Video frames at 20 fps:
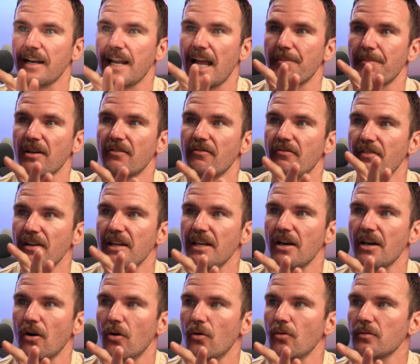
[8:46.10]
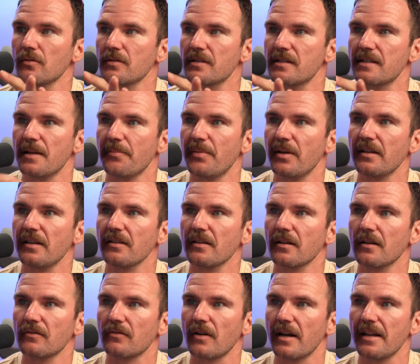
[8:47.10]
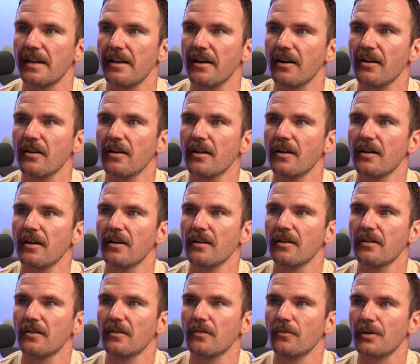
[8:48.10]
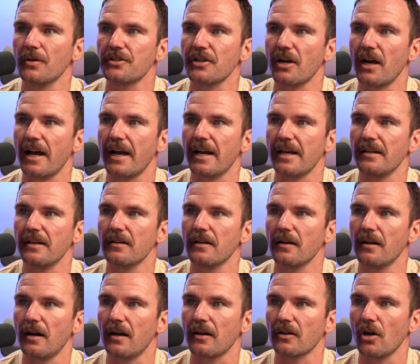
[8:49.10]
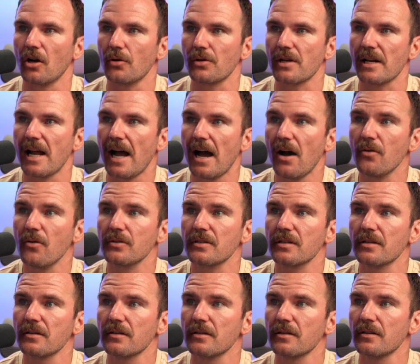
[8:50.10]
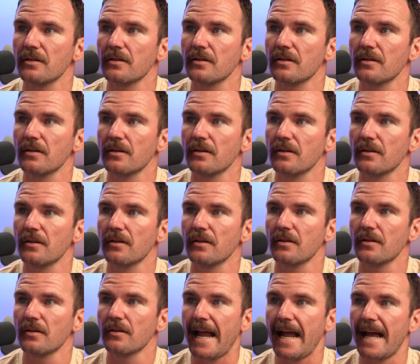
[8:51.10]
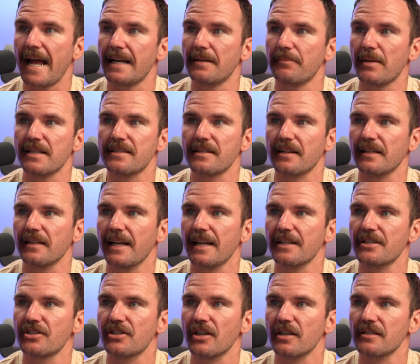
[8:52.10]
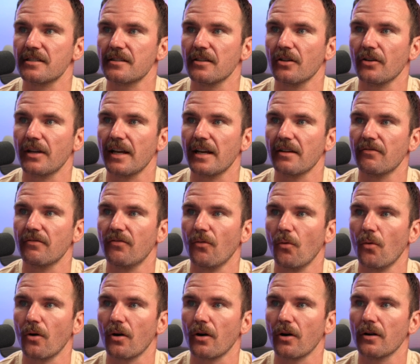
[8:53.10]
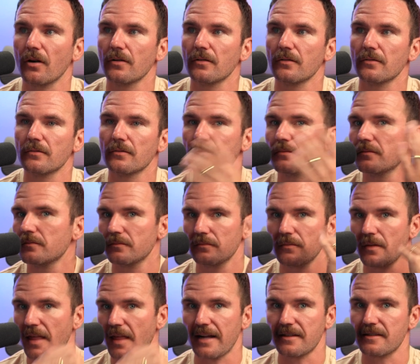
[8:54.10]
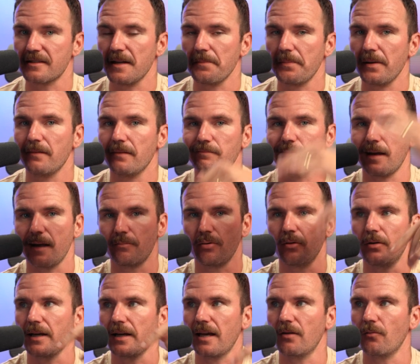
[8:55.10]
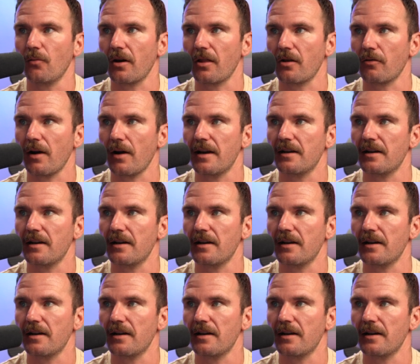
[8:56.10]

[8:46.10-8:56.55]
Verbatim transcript: dynamic video snippet right here, which I coded out. And basically it's just looking for that snippet and pulling in one of the